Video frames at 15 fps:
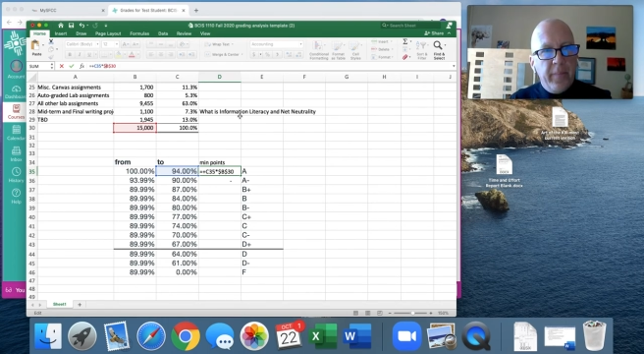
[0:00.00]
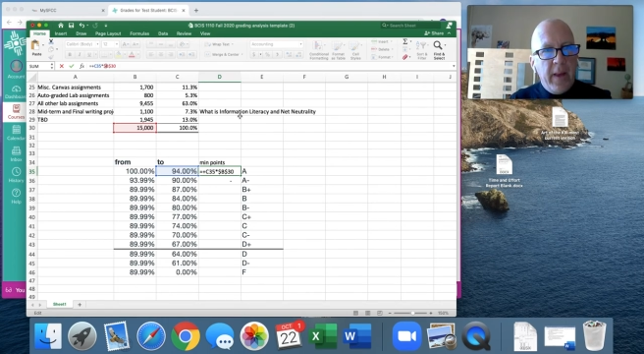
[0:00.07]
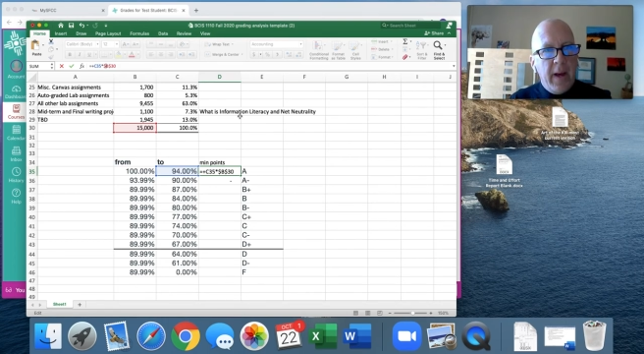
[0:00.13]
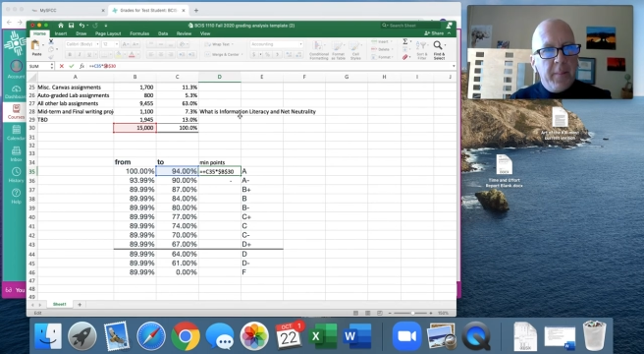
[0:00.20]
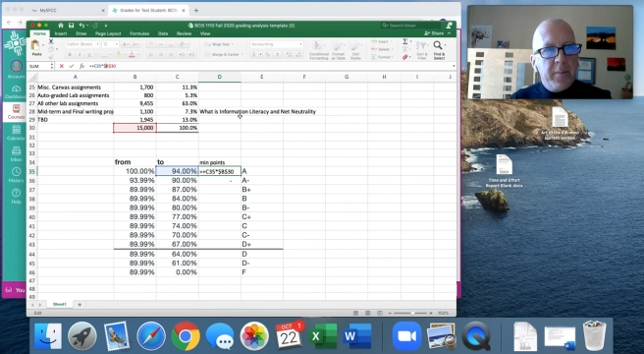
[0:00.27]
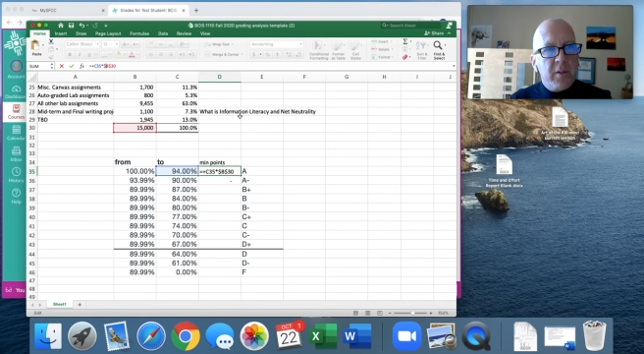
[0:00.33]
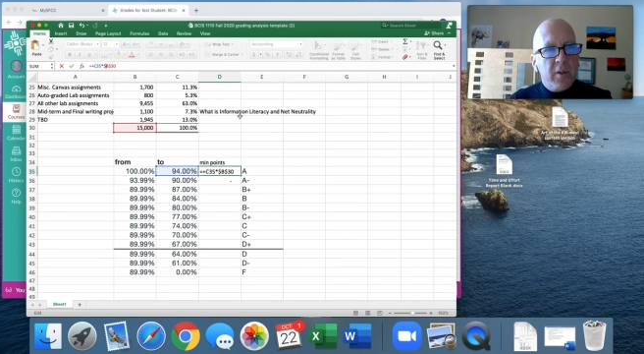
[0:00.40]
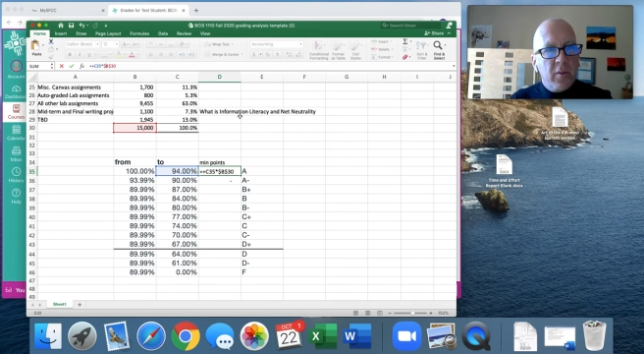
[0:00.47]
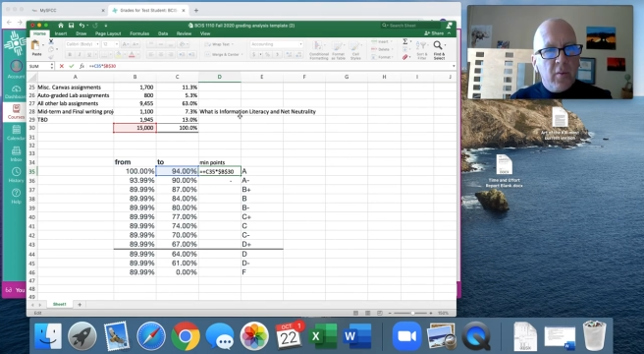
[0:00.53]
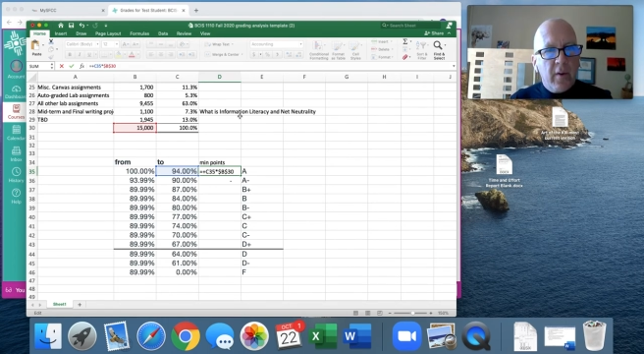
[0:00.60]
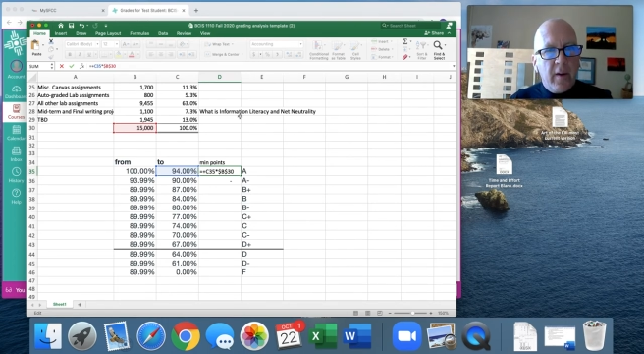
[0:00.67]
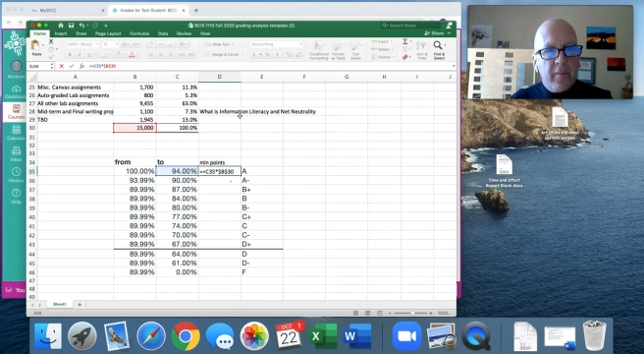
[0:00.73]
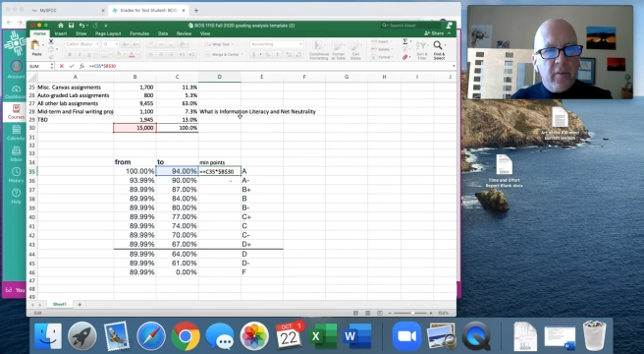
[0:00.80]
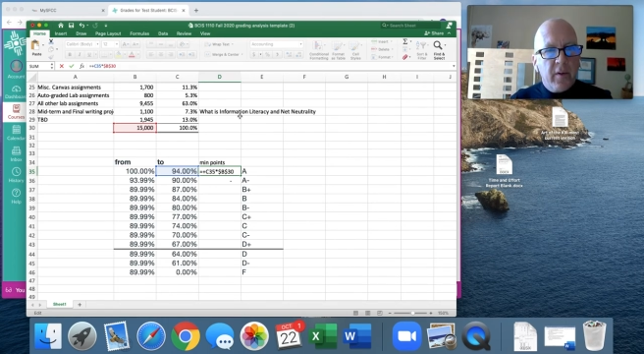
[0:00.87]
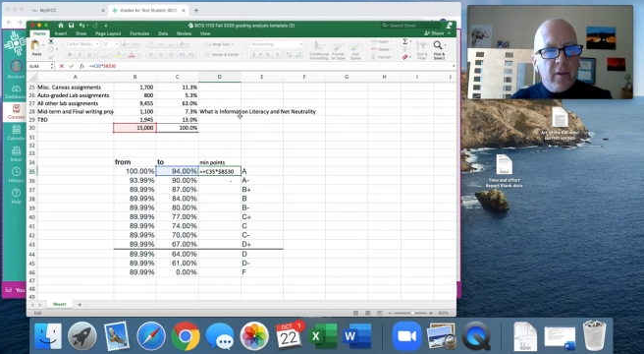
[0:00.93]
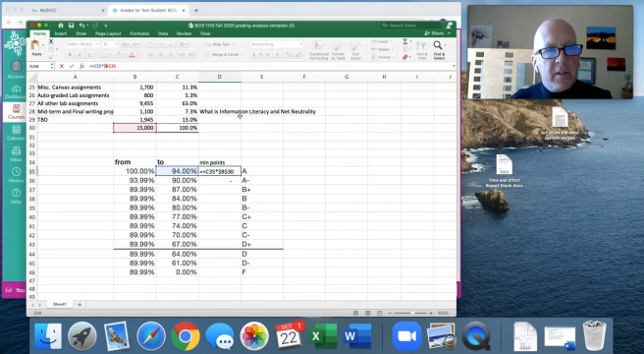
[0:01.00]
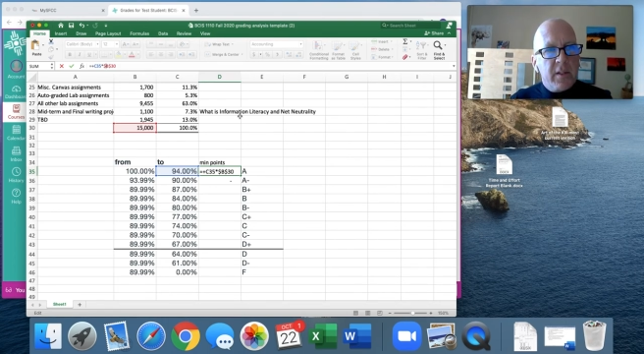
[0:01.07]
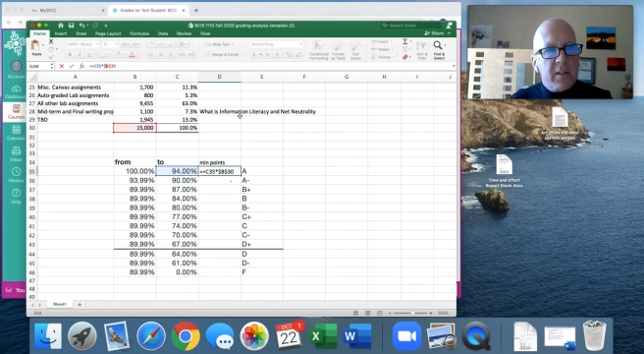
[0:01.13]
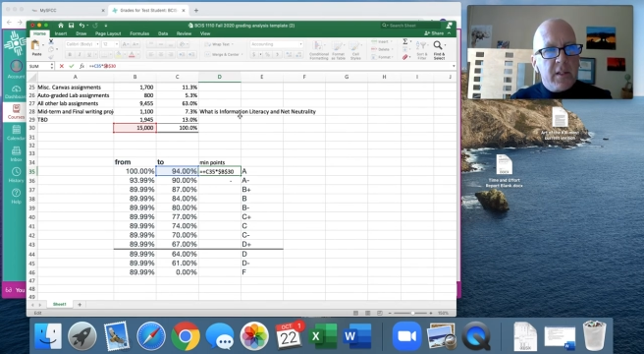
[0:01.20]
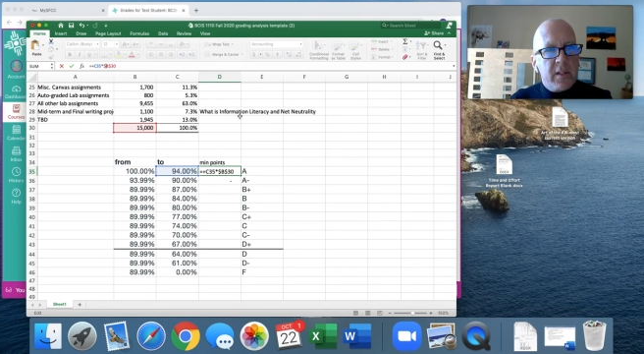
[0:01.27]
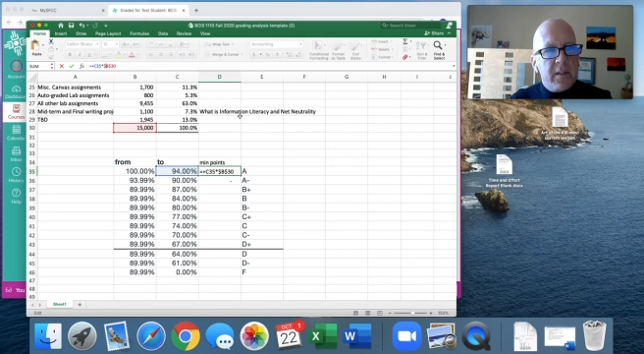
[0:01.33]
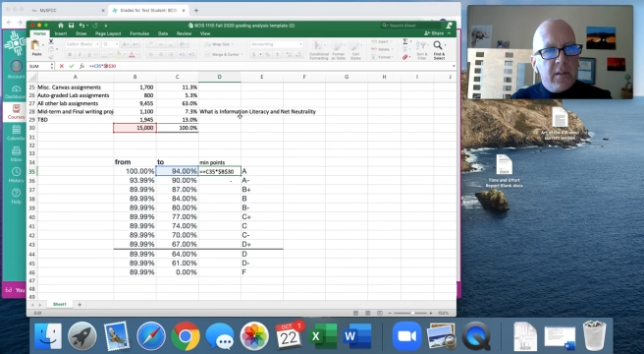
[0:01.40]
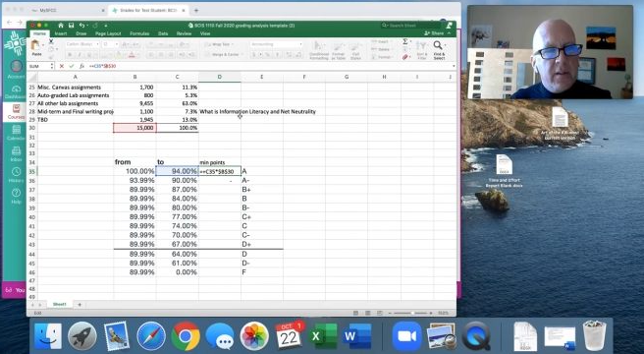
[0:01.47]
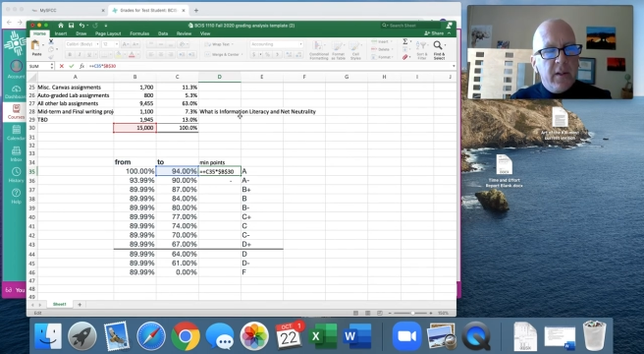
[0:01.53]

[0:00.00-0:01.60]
absolute reference.